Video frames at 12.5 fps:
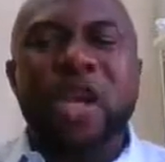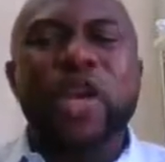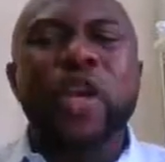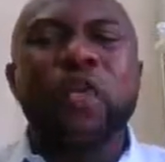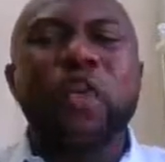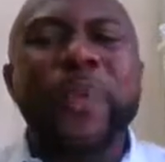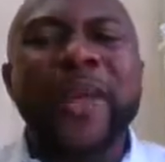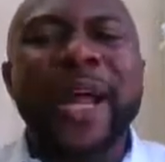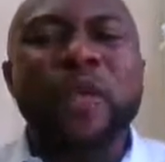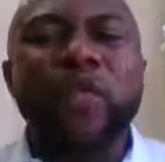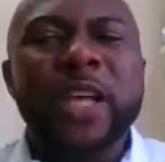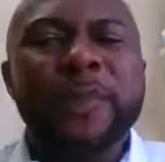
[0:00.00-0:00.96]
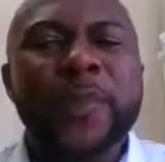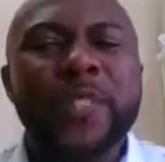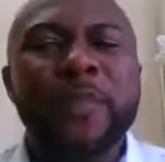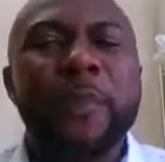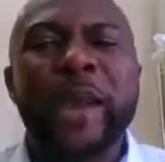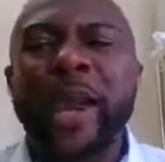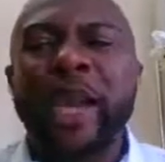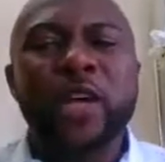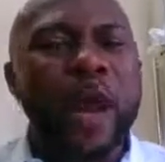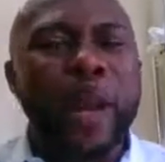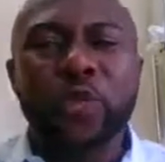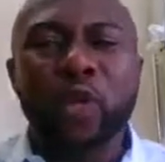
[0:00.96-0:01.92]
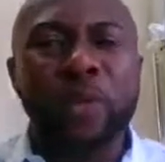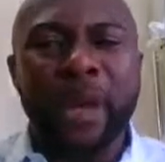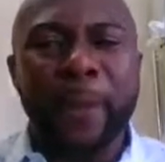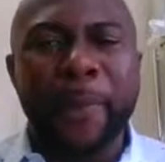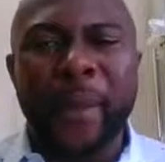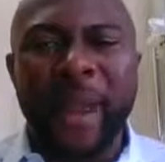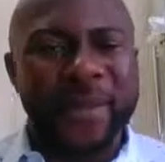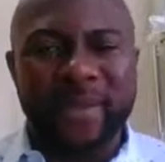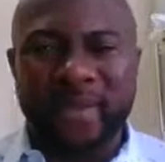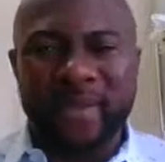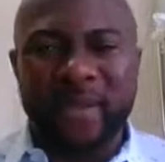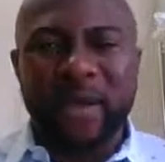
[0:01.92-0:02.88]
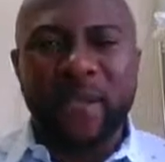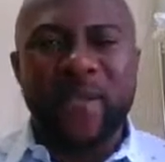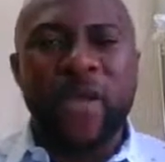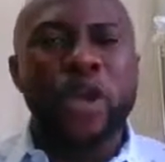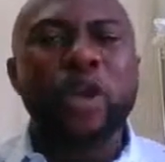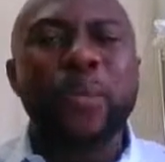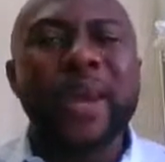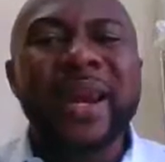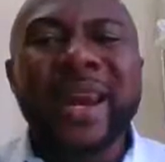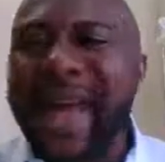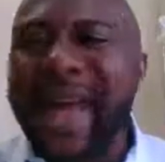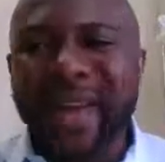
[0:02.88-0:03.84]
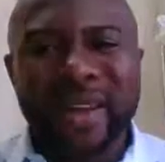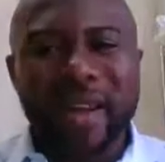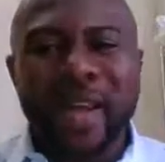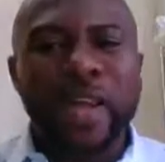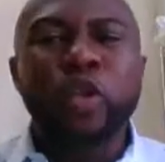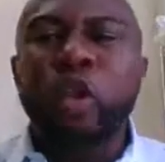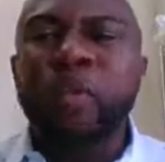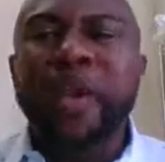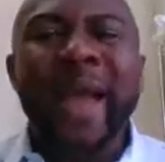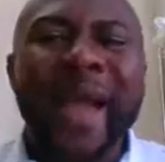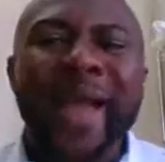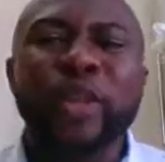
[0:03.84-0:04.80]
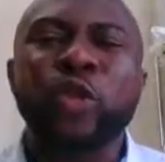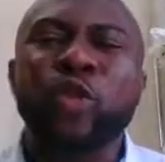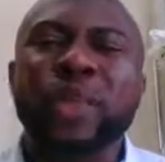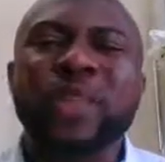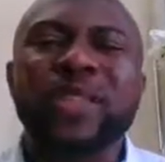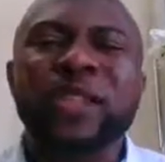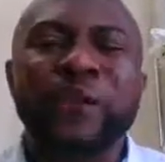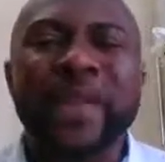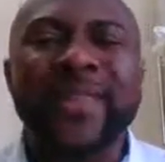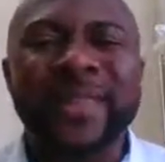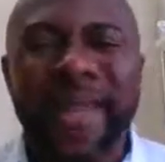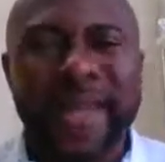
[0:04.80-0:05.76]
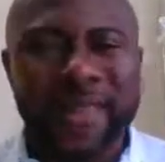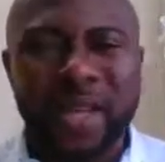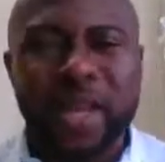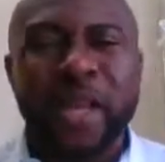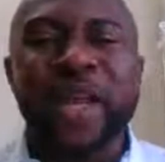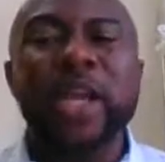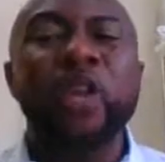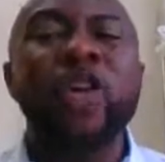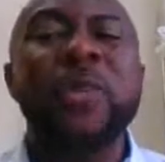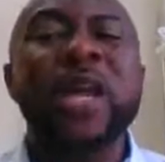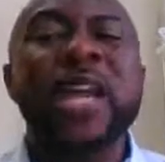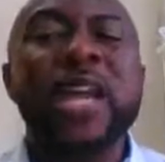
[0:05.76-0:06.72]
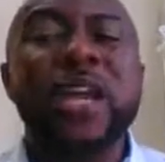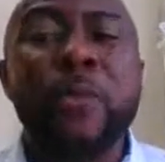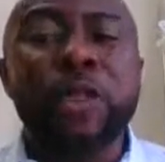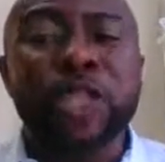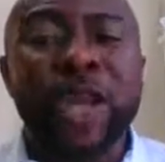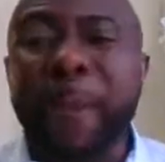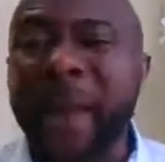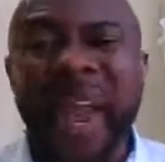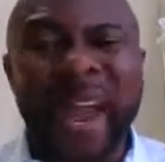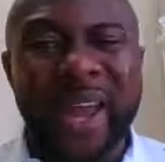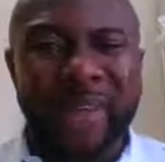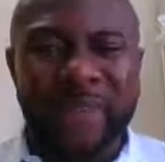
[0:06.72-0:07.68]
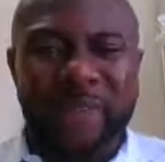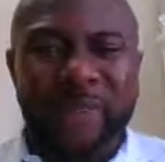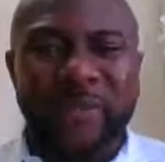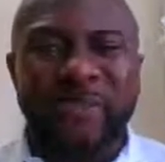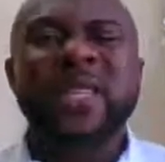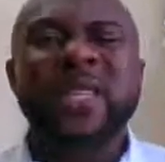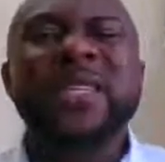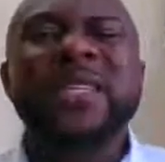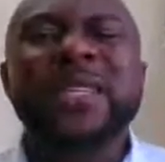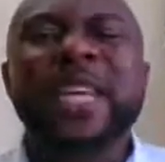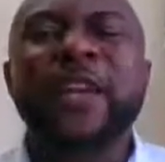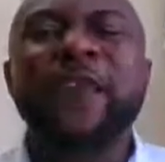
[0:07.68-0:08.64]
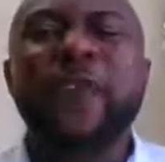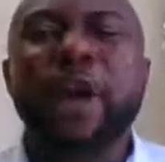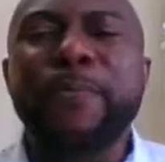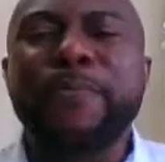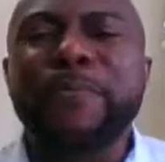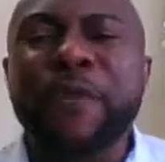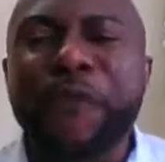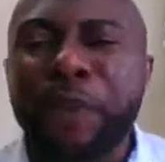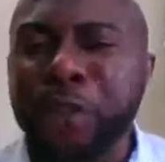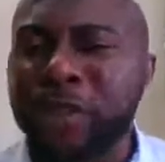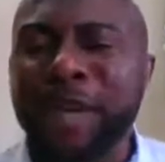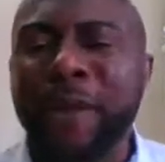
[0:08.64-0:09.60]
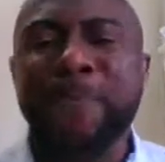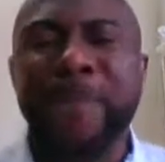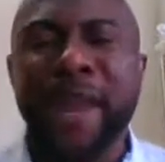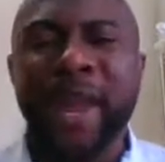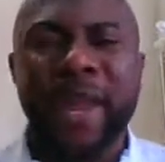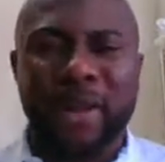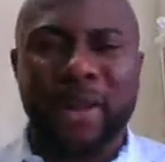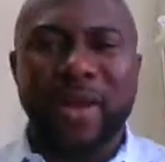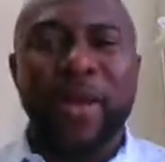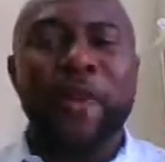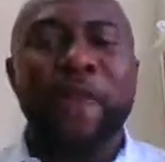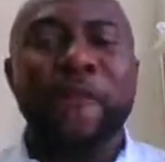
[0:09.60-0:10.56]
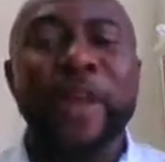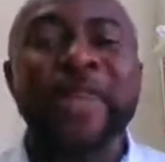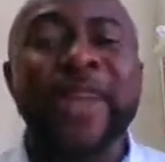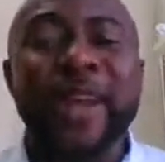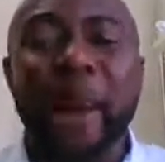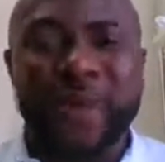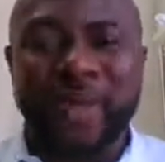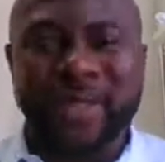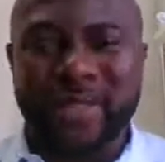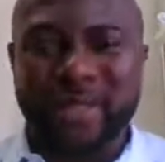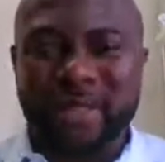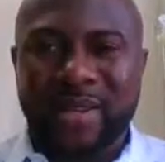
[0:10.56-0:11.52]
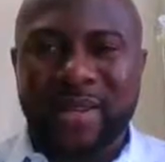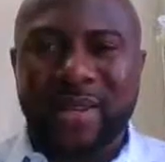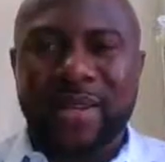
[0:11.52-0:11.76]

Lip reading: It could be that you're experiencing pain in your abdominal pains. It could be leg, it could be head, it could be different things. It could be emotional pain. Seek for a professional pain, for a therapist.